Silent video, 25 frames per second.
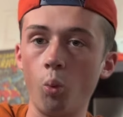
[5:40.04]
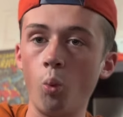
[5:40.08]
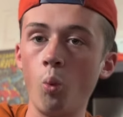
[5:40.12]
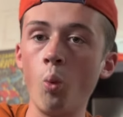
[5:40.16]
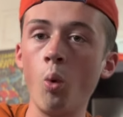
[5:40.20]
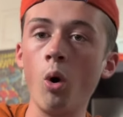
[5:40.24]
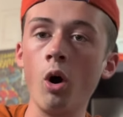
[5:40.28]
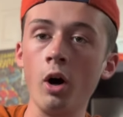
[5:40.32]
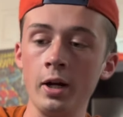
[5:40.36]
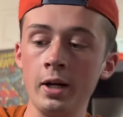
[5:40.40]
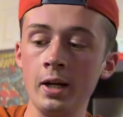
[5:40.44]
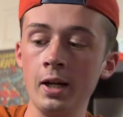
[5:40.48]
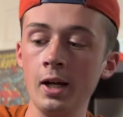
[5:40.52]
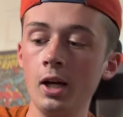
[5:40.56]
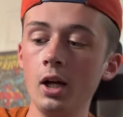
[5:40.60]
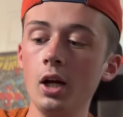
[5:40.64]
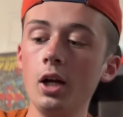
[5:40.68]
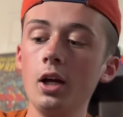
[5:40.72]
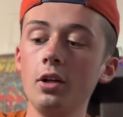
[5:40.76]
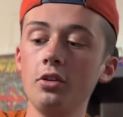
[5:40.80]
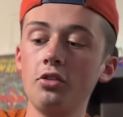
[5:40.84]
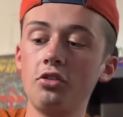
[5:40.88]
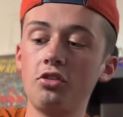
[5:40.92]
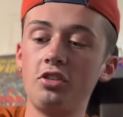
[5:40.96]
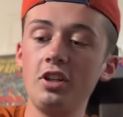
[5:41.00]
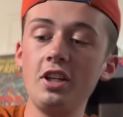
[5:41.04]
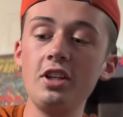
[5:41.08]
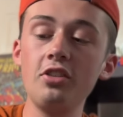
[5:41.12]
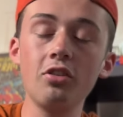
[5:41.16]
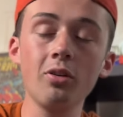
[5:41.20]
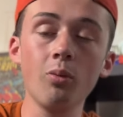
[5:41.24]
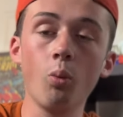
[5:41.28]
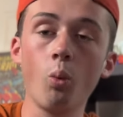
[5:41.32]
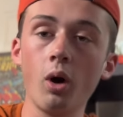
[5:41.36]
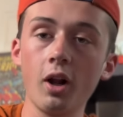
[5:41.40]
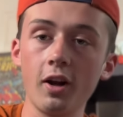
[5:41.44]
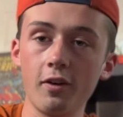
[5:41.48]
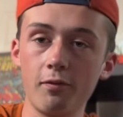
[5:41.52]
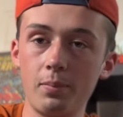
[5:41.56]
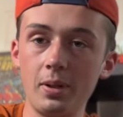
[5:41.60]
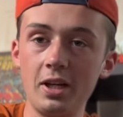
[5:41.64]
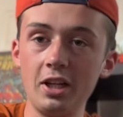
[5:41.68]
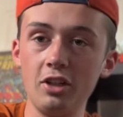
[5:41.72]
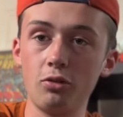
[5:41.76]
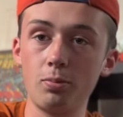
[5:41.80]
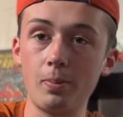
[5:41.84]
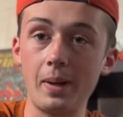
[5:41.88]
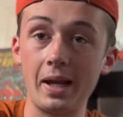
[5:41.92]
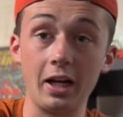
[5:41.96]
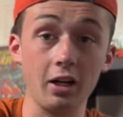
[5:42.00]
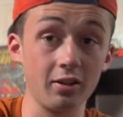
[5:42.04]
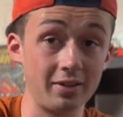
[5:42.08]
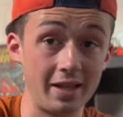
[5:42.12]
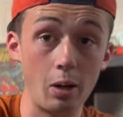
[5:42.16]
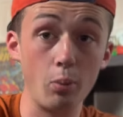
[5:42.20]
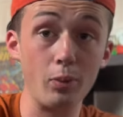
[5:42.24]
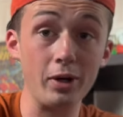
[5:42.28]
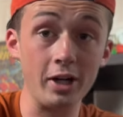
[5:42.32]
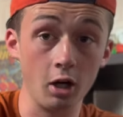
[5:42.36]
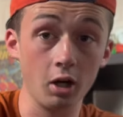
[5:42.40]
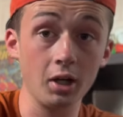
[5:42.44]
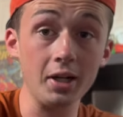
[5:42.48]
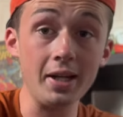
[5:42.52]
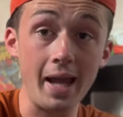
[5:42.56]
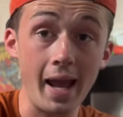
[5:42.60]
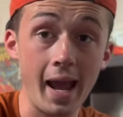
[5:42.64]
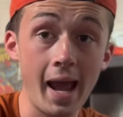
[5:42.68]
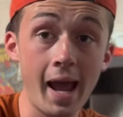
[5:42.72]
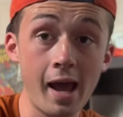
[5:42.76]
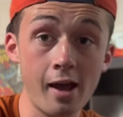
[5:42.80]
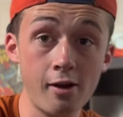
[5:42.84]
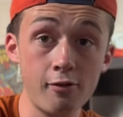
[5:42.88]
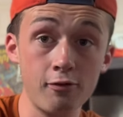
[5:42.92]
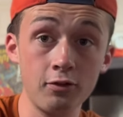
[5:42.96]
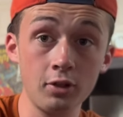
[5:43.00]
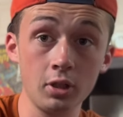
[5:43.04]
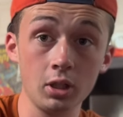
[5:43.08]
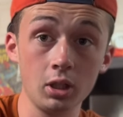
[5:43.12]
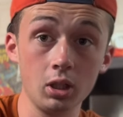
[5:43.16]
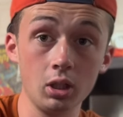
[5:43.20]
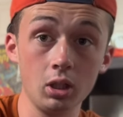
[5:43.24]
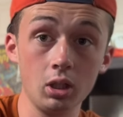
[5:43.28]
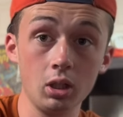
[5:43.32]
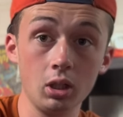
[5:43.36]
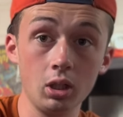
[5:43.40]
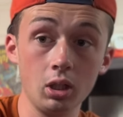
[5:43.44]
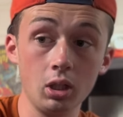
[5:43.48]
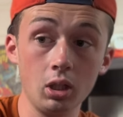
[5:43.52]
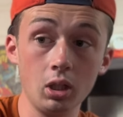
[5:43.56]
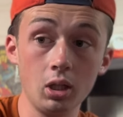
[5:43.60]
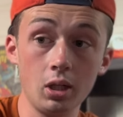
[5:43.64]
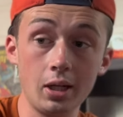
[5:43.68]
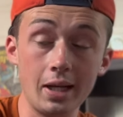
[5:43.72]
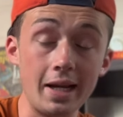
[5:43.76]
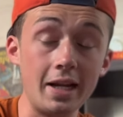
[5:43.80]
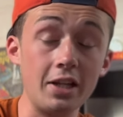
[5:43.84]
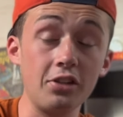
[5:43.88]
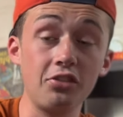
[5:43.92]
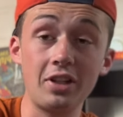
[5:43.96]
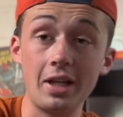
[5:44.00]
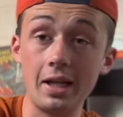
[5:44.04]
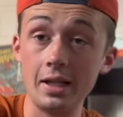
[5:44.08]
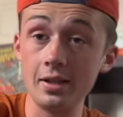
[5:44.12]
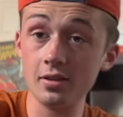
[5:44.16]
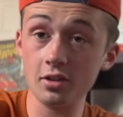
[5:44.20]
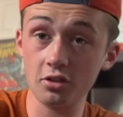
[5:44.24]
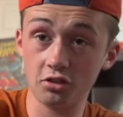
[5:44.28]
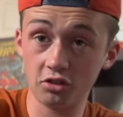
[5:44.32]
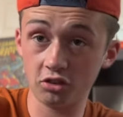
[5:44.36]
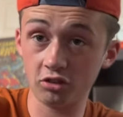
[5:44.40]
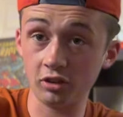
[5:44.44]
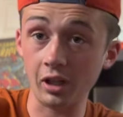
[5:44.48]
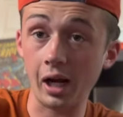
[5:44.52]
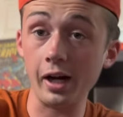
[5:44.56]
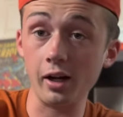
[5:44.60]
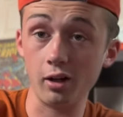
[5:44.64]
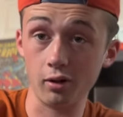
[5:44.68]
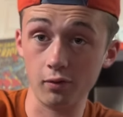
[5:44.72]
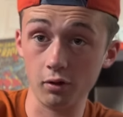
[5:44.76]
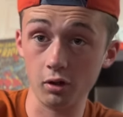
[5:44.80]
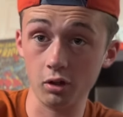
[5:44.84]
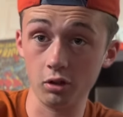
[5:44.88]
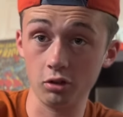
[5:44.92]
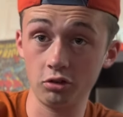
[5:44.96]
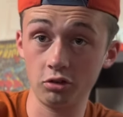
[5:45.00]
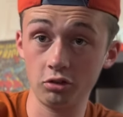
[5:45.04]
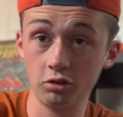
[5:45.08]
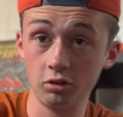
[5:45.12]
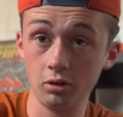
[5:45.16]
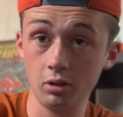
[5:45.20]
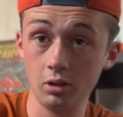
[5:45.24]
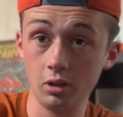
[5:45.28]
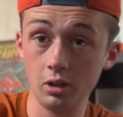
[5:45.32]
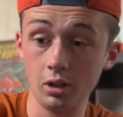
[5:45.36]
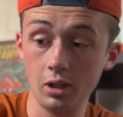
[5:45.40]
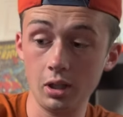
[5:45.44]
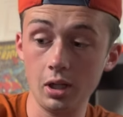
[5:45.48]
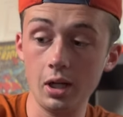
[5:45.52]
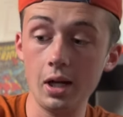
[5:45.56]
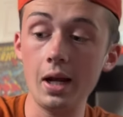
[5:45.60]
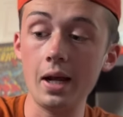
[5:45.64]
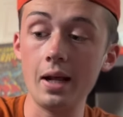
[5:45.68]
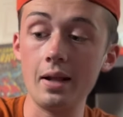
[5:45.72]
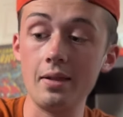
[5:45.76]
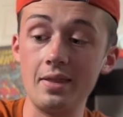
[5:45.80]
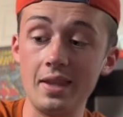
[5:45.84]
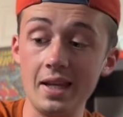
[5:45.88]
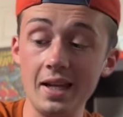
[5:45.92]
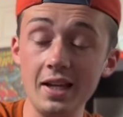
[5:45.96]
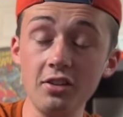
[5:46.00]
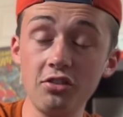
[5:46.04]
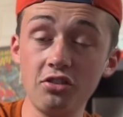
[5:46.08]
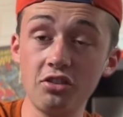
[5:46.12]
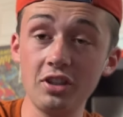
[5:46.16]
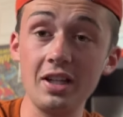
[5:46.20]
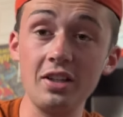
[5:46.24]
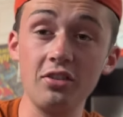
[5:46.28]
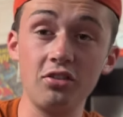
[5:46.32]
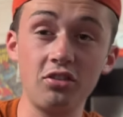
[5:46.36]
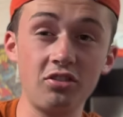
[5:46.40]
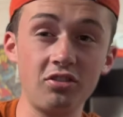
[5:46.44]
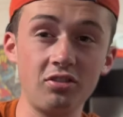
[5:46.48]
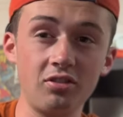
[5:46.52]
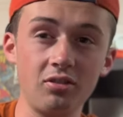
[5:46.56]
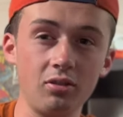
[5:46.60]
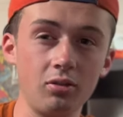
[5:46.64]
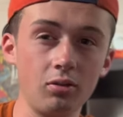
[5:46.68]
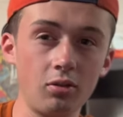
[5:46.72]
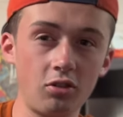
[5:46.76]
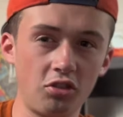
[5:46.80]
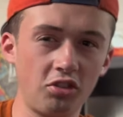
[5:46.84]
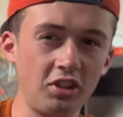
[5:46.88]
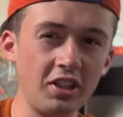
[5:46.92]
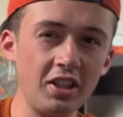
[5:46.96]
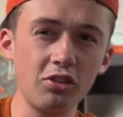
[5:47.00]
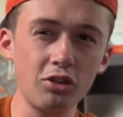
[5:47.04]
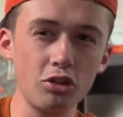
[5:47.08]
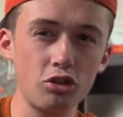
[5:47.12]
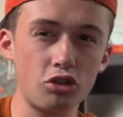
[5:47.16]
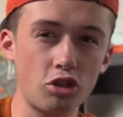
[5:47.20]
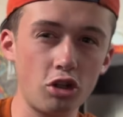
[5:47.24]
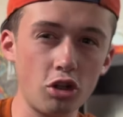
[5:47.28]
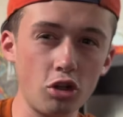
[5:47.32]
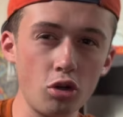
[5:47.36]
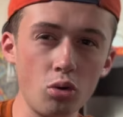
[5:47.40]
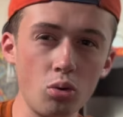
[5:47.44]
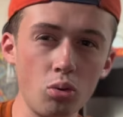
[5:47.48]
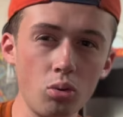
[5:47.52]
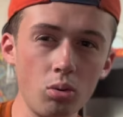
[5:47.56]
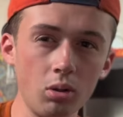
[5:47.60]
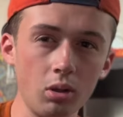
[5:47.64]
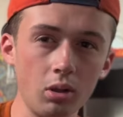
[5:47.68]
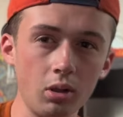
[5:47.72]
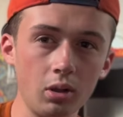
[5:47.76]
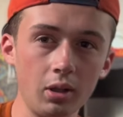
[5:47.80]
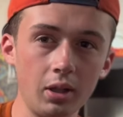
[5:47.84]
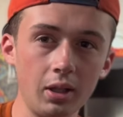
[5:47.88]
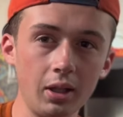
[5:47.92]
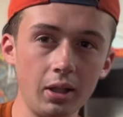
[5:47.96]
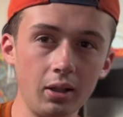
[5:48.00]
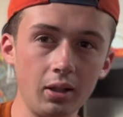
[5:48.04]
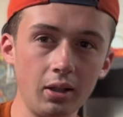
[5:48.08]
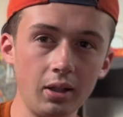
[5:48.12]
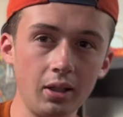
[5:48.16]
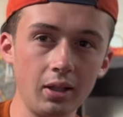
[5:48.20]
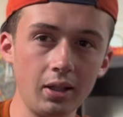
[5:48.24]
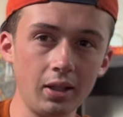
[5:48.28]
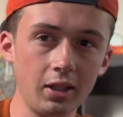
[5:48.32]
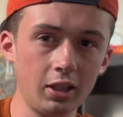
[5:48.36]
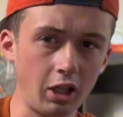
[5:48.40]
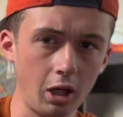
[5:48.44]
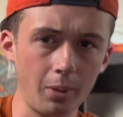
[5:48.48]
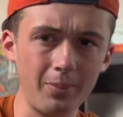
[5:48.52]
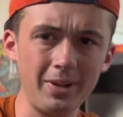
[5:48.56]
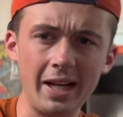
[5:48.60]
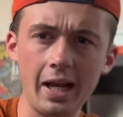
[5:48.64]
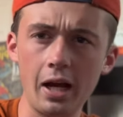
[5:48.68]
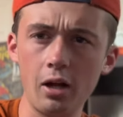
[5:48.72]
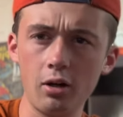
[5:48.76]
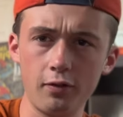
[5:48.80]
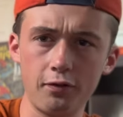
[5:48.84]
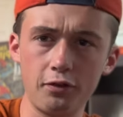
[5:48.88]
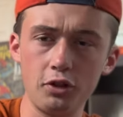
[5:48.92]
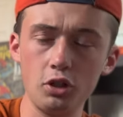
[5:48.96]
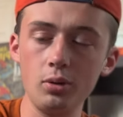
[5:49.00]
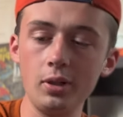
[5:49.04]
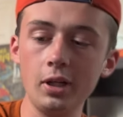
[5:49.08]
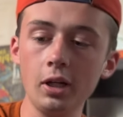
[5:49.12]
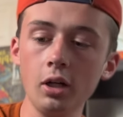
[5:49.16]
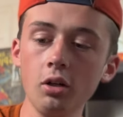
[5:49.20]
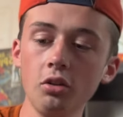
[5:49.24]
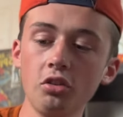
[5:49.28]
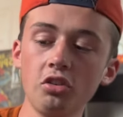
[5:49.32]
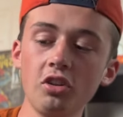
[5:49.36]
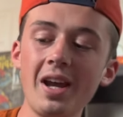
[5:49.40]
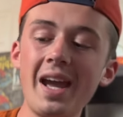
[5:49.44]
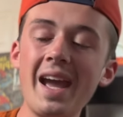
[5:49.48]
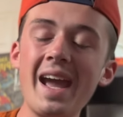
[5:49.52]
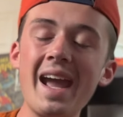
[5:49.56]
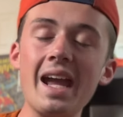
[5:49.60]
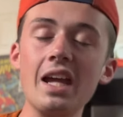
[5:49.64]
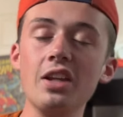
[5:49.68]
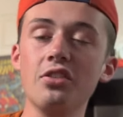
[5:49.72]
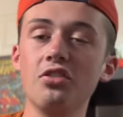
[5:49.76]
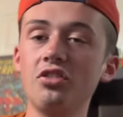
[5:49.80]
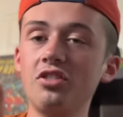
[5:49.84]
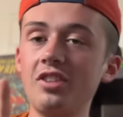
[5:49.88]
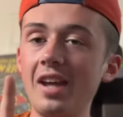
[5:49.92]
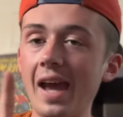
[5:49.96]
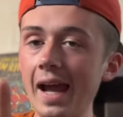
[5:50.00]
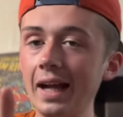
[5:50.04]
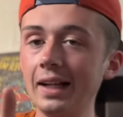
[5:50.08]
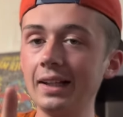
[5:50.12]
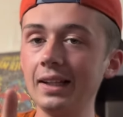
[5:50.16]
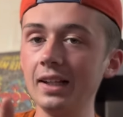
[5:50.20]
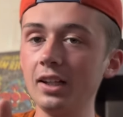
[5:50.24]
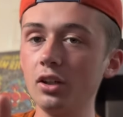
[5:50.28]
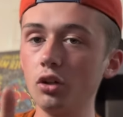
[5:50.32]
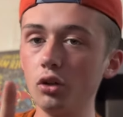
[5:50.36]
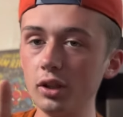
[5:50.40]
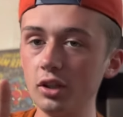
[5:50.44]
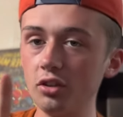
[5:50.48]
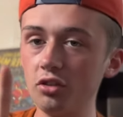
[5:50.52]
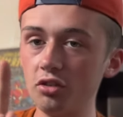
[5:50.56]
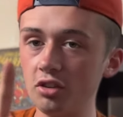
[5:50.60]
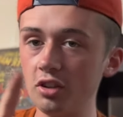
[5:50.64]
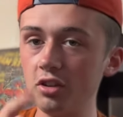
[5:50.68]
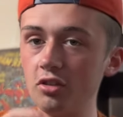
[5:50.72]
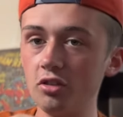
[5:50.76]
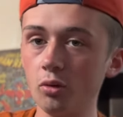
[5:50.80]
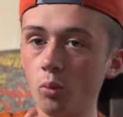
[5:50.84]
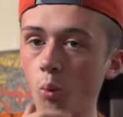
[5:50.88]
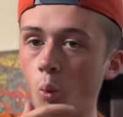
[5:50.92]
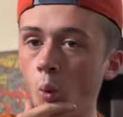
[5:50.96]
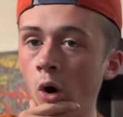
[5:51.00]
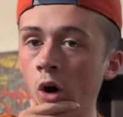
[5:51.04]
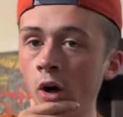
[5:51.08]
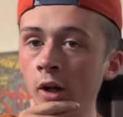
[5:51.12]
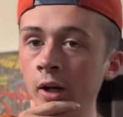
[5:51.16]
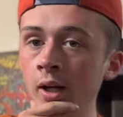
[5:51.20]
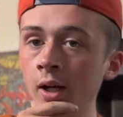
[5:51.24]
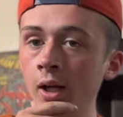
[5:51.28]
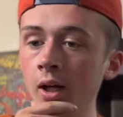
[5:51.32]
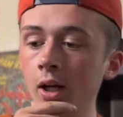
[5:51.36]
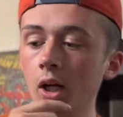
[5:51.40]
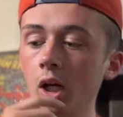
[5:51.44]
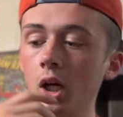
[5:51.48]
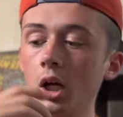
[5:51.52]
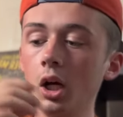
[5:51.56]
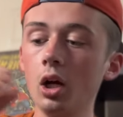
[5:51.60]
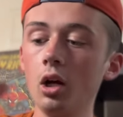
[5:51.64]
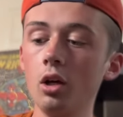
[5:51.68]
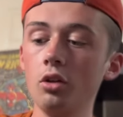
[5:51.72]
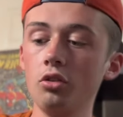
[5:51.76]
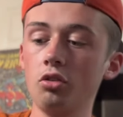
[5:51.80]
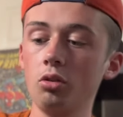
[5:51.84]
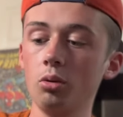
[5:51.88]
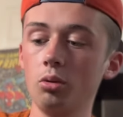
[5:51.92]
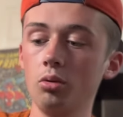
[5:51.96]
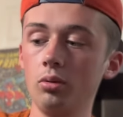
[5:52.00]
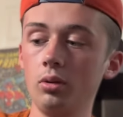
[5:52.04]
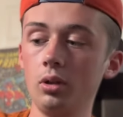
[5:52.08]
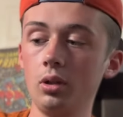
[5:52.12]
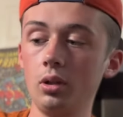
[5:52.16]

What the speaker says: one. Season one of Peacemaker that we already have is in the Snyderverse. This is season two coming out in a few years is technically season one. So